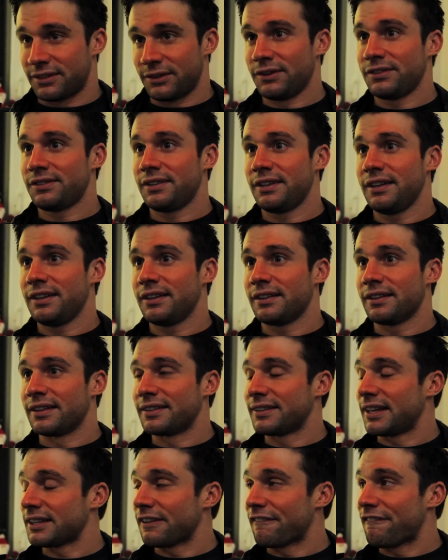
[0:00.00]
Seriously,
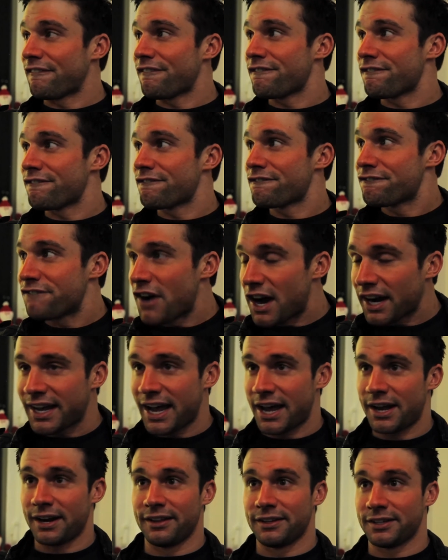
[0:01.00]
let's get the fuck
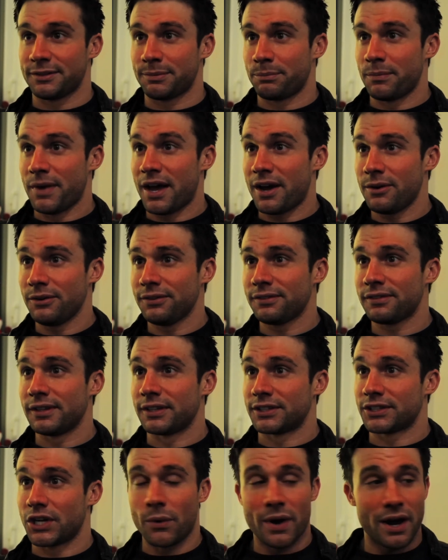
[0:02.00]
out of this house.
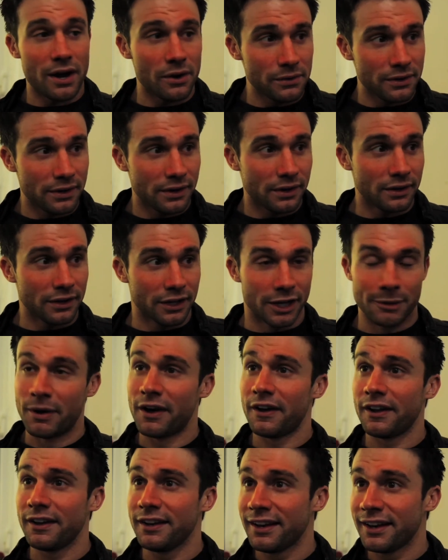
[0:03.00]
Let's go out. Come
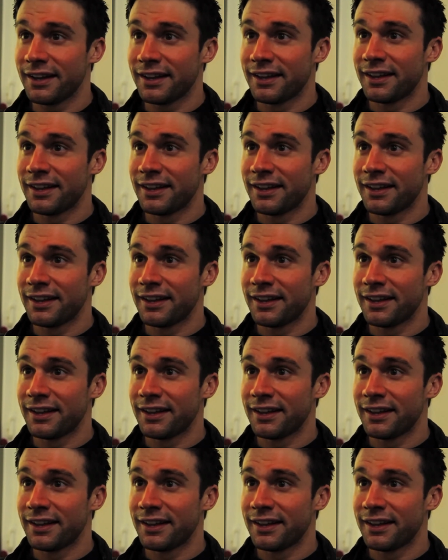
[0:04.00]
on.